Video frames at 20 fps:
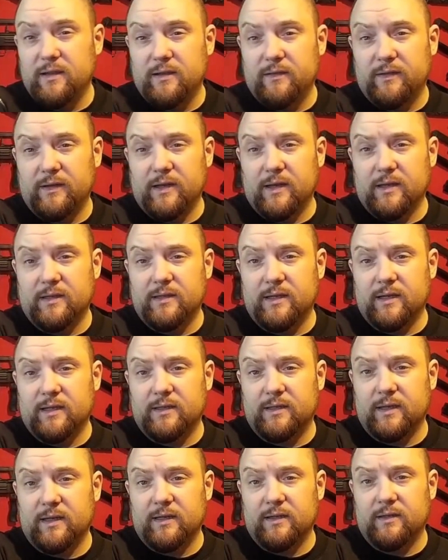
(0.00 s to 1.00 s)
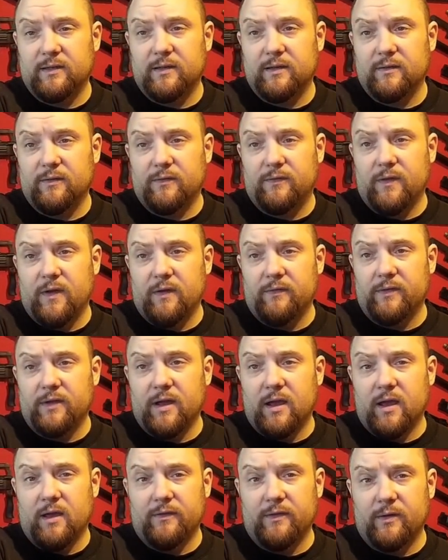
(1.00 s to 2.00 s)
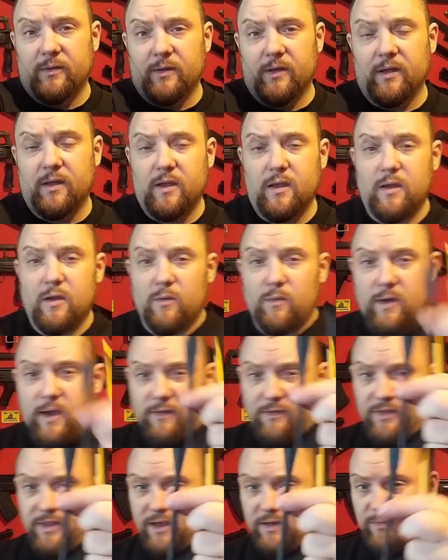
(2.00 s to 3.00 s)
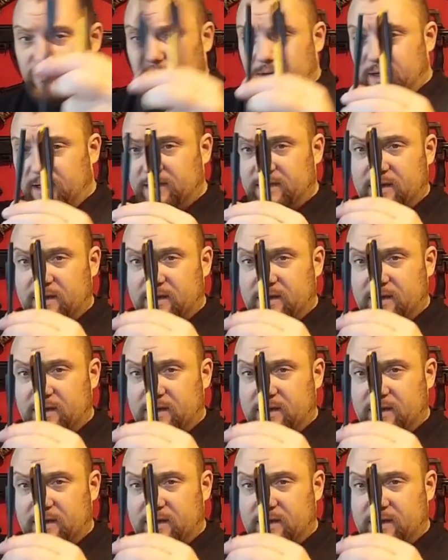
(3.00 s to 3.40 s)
I think they're 6 inch or 5.5 anyway. Wherever this one is, they're